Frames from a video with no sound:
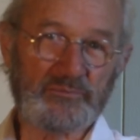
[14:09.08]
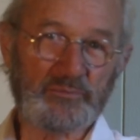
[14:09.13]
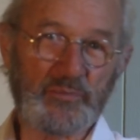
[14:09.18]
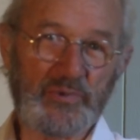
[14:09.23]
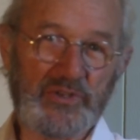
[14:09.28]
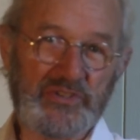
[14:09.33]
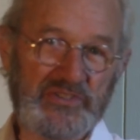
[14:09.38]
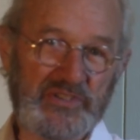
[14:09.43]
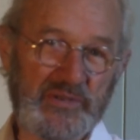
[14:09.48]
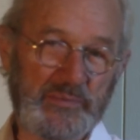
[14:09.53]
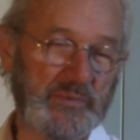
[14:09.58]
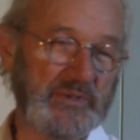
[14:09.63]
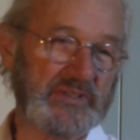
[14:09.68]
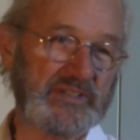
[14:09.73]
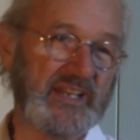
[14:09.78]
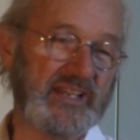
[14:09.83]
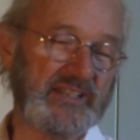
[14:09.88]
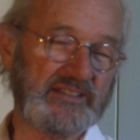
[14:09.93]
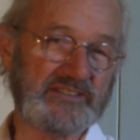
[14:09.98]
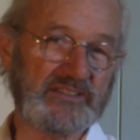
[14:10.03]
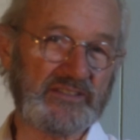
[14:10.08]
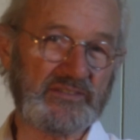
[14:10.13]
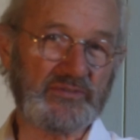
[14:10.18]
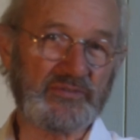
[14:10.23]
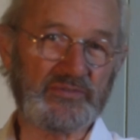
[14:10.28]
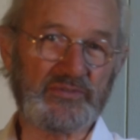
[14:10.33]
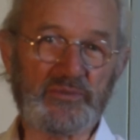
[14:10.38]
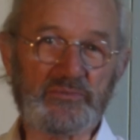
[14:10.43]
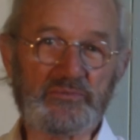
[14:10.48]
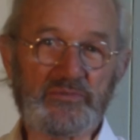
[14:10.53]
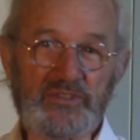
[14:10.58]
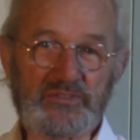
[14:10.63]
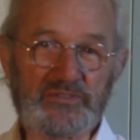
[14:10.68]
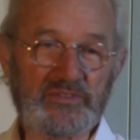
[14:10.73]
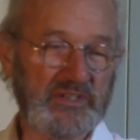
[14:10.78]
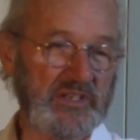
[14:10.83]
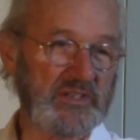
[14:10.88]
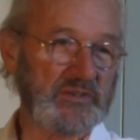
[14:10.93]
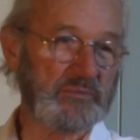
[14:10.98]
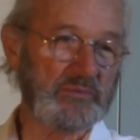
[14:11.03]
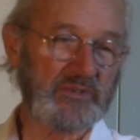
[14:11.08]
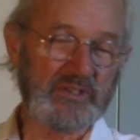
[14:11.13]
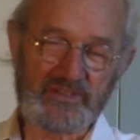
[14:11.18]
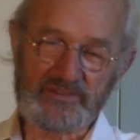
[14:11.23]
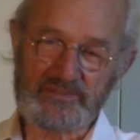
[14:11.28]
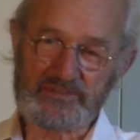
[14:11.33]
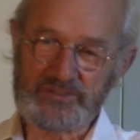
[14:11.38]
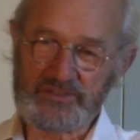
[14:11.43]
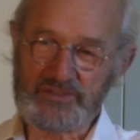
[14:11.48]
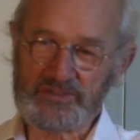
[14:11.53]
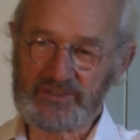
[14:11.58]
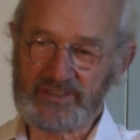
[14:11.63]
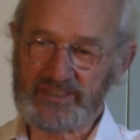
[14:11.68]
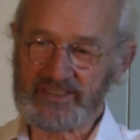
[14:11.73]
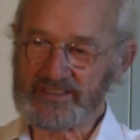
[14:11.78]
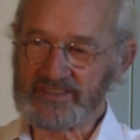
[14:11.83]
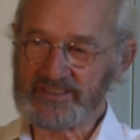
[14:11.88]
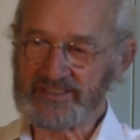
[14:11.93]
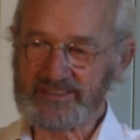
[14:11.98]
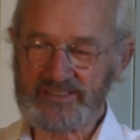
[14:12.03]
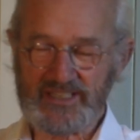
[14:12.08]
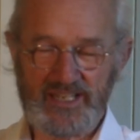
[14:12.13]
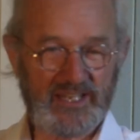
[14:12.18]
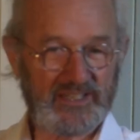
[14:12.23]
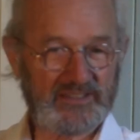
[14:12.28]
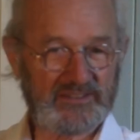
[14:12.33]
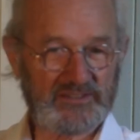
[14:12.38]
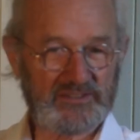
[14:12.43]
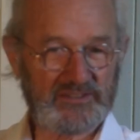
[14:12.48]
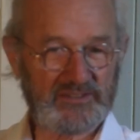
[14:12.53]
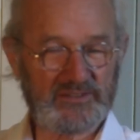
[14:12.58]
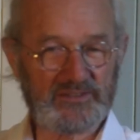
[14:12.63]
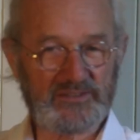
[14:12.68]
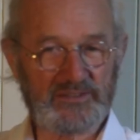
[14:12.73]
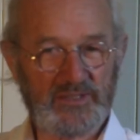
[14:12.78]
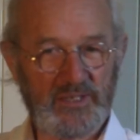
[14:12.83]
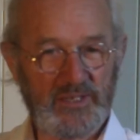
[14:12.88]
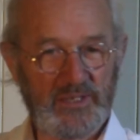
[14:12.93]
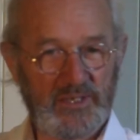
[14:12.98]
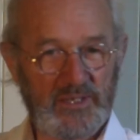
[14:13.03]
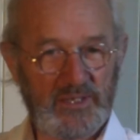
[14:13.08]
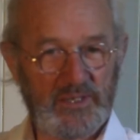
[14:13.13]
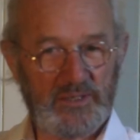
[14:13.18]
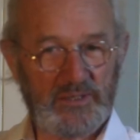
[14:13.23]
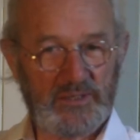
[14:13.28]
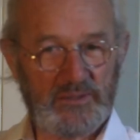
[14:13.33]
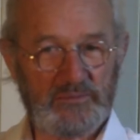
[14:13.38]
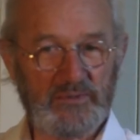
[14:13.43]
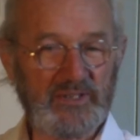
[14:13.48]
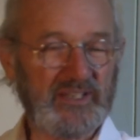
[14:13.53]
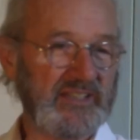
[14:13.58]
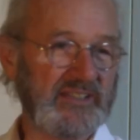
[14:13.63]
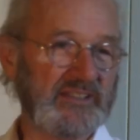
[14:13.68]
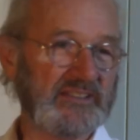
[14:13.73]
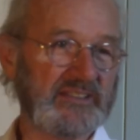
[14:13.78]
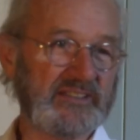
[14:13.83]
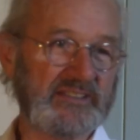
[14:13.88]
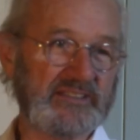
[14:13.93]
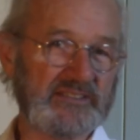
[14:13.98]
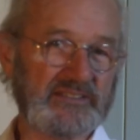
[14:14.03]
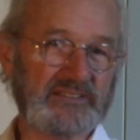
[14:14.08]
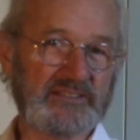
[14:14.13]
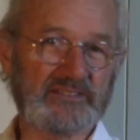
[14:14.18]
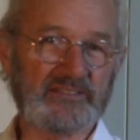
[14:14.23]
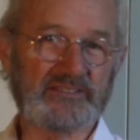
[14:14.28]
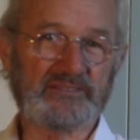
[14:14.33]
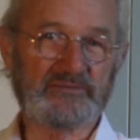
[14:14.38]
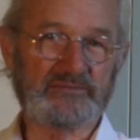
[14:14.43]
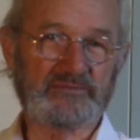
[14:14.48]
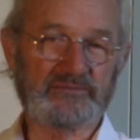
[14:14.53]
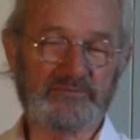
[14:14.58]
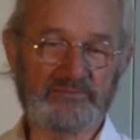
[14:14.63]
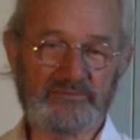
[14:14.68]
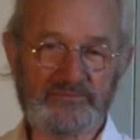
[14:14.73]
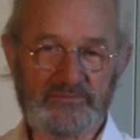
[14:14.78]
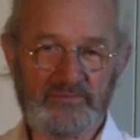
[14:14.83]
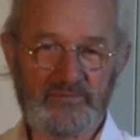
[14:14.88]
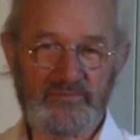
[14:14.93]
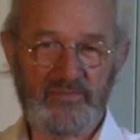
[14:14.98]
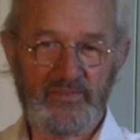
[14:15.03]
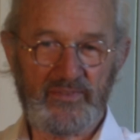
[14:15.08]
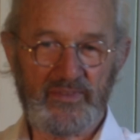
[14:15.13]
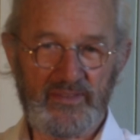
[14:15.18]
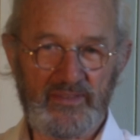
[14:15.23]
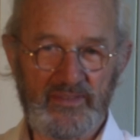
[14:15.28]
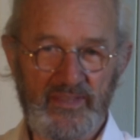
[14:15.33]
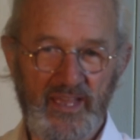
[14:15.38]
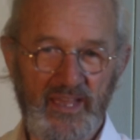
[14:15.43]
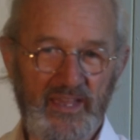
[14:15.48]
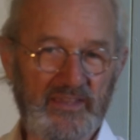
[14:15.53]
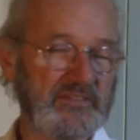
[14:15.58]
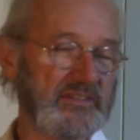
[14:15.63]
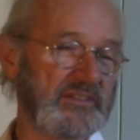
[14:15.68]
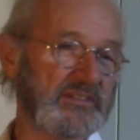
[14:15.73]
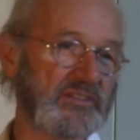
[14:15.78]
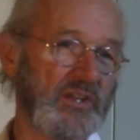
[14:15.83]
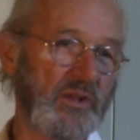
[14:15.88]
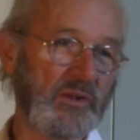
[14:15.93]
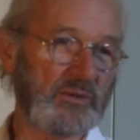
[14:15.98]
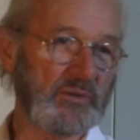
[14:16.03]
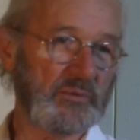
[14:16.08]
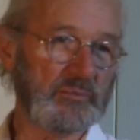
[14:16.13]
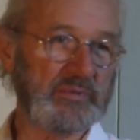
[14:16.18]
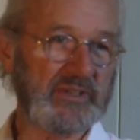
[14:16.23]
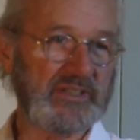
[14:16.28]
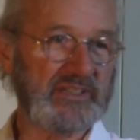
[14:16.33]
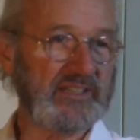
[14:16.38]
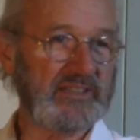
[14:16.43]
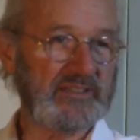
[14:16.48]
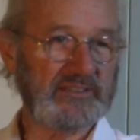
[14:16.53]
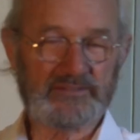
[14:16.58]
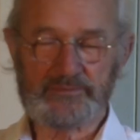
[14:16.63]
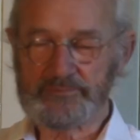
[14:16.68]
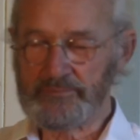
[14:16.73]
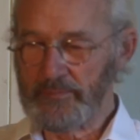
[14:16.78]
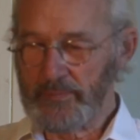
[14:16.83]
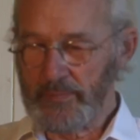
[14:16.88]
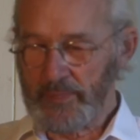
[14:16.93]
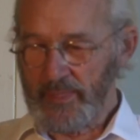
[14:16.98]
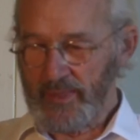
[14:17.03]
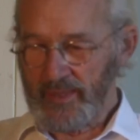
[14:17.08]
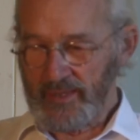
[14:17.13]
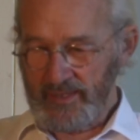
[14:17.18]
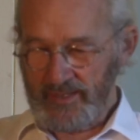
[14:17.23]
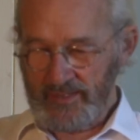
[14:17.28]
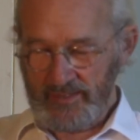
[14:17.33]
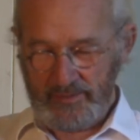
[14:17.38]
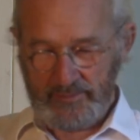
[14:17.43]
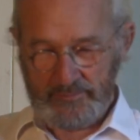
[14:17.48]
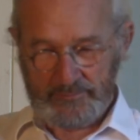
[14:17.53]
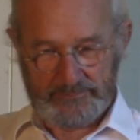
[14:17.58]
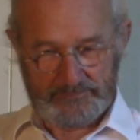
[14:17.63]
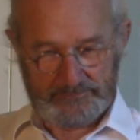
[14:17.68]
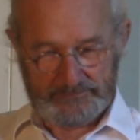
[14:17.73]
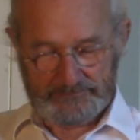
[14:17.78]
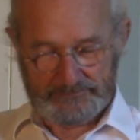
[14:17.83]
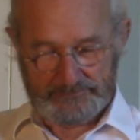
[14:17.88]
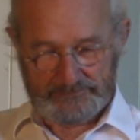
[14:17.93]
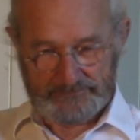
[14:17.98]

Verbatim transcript: precipitated from the treatment of Julian Assange and WikiLeaks and others, Ola Bini, um,